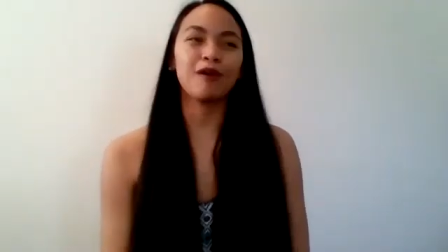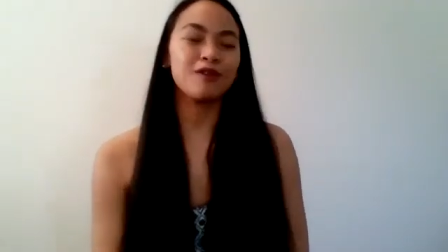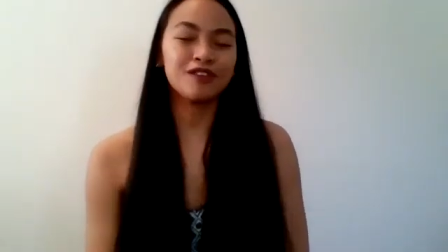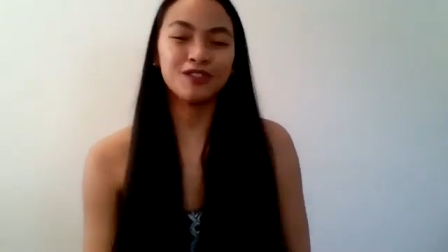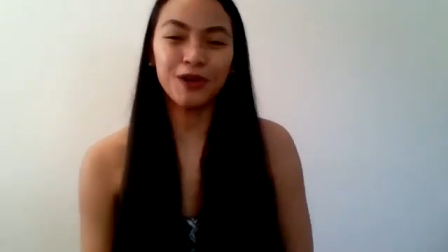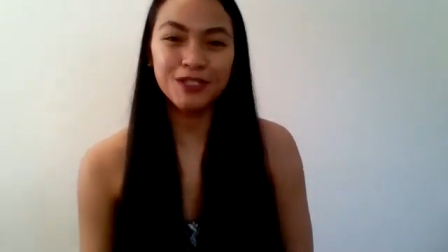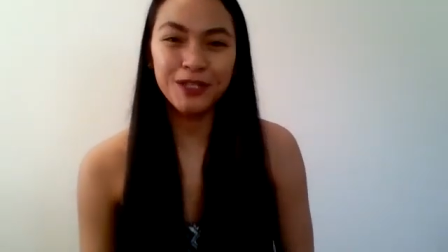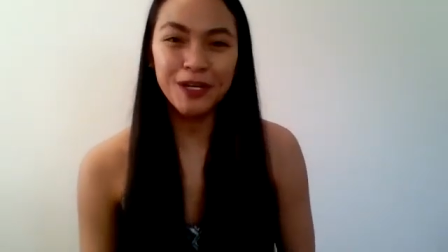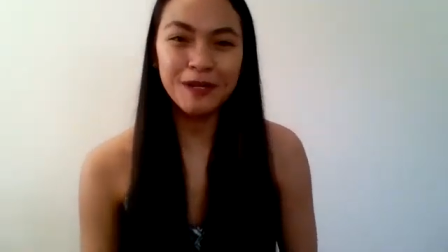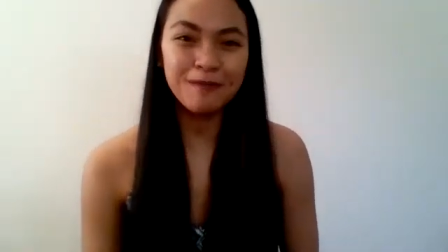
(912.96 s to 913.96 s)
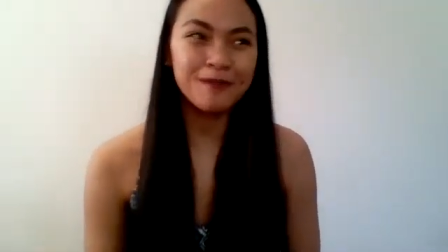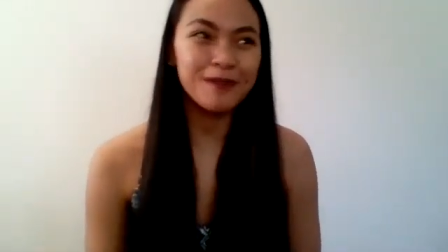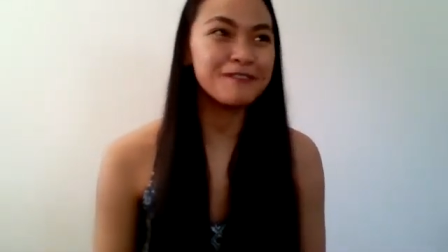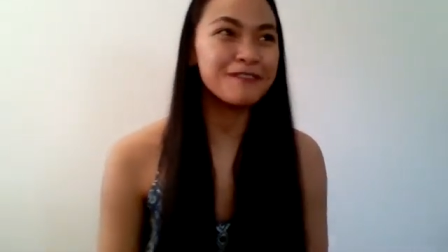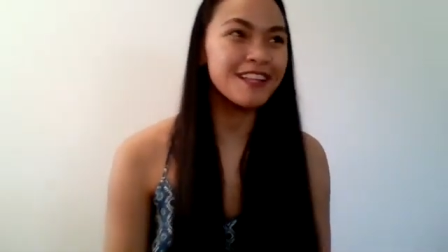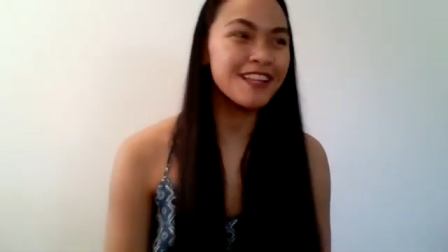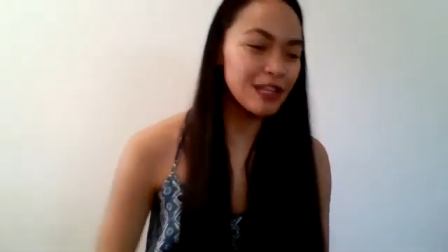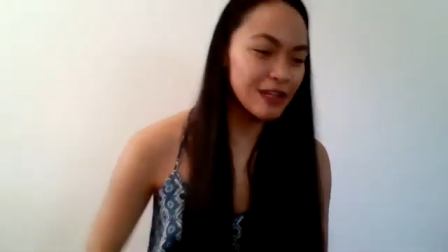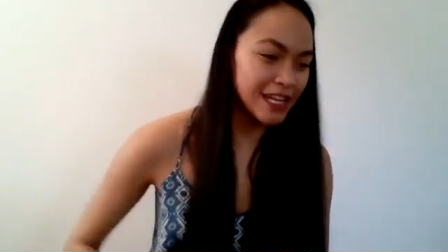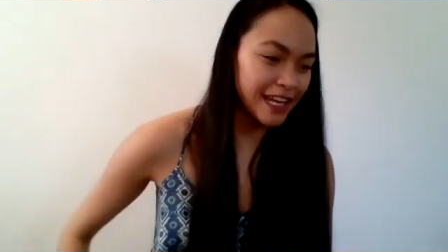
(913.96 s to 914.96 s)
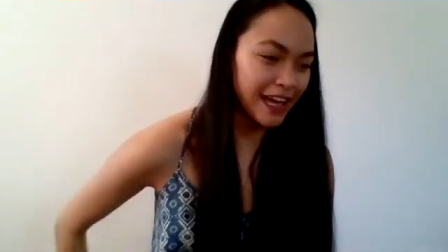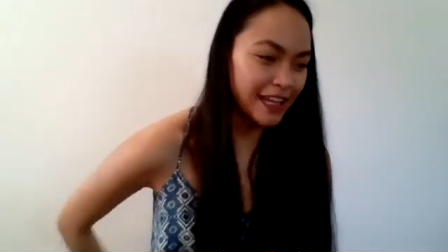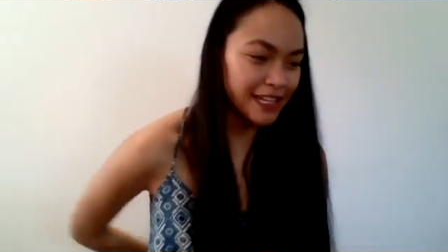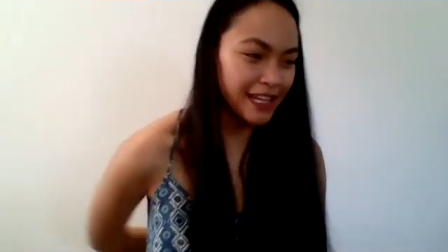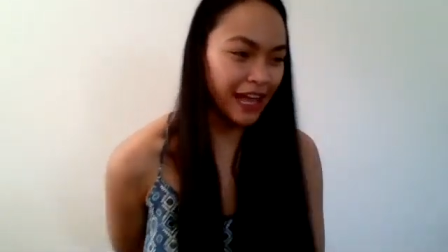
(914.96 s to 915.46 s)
Short term, we're really looking at.